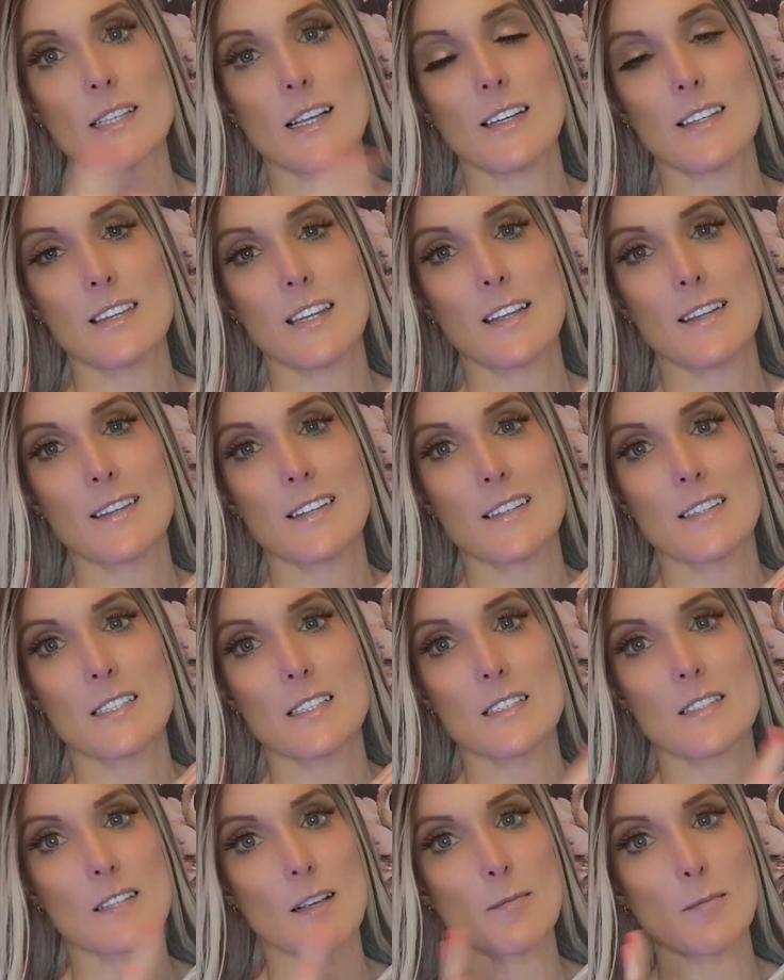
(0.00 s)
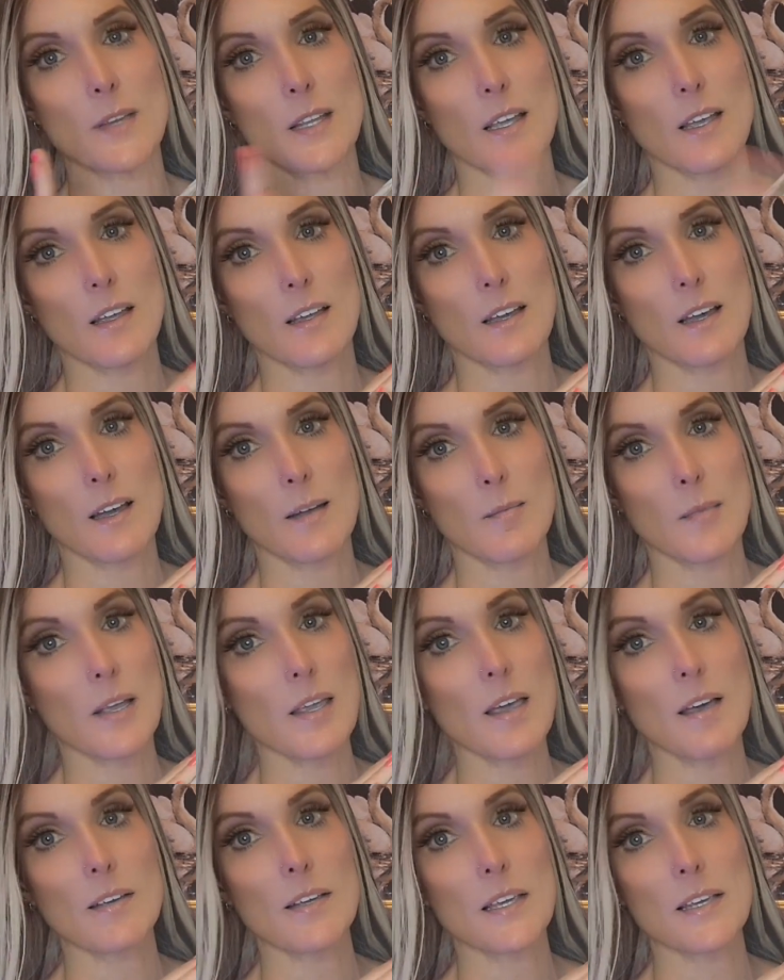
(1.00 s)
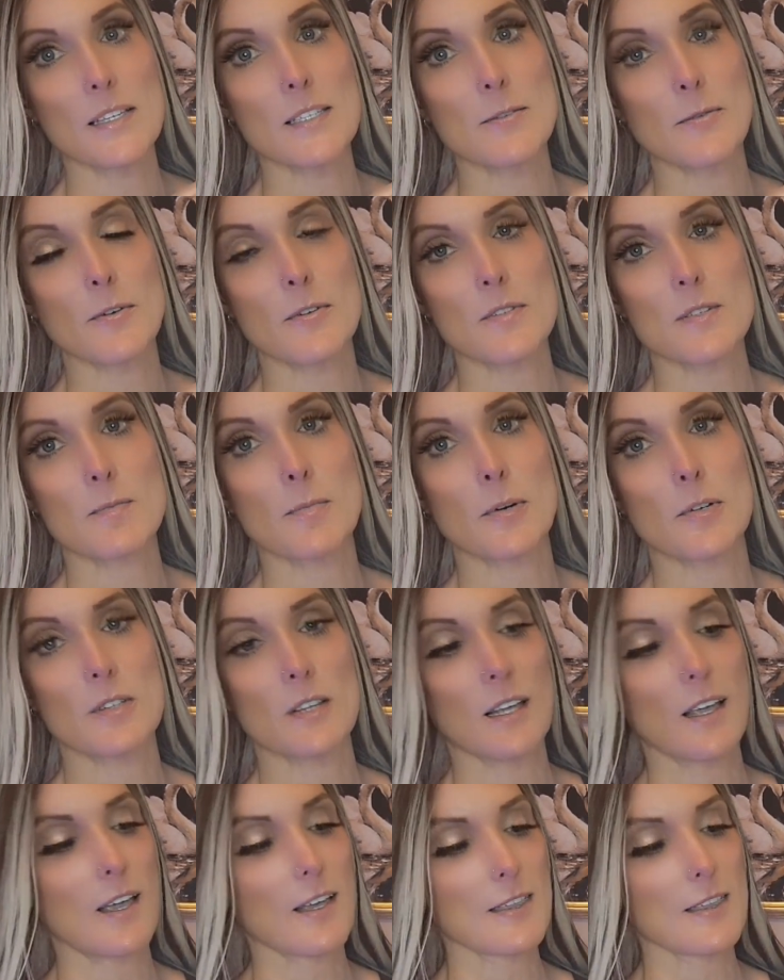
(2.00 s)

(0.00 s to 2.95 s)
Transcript: I think this is something I got my youngest for his birthday.